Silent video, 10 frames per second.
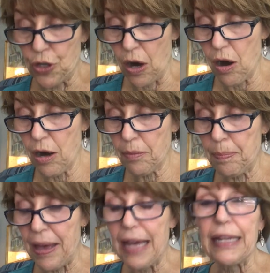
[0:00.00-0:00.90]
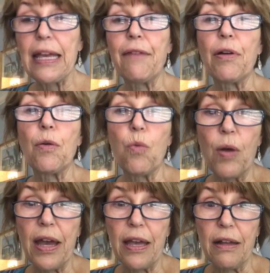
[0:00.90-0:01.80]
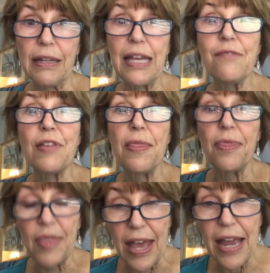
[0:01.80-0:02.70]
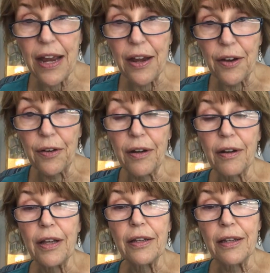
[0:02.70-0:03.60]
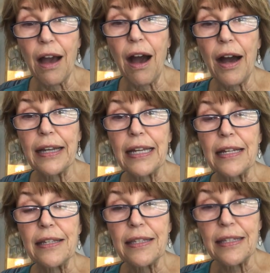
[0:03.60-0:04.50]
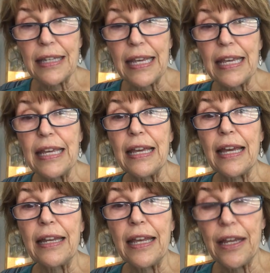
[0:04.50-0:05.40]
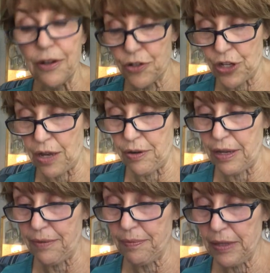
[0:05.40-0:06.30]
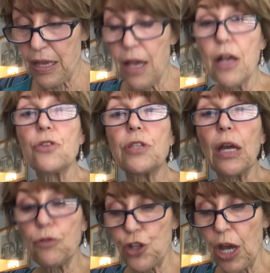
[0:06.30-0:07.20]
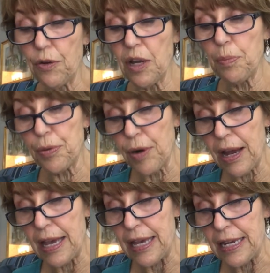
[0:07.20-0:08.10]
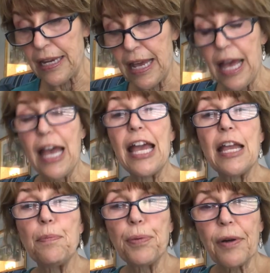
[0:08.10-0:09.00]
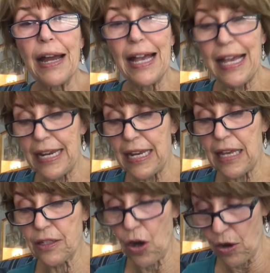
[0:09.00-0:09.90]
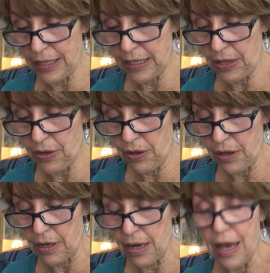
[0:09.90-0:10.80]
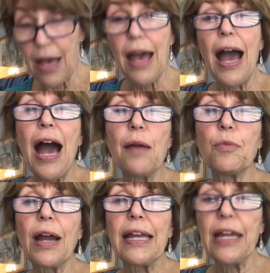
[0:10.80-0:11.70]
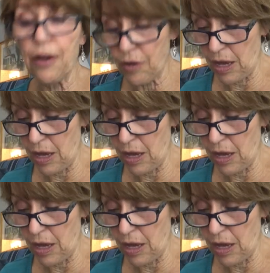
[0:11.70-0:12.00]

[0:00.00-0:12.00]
dark belly of a whale, even there, God can see and hear Jonah. So Jonah prayed. He prayed as hard as he could. I'm right here,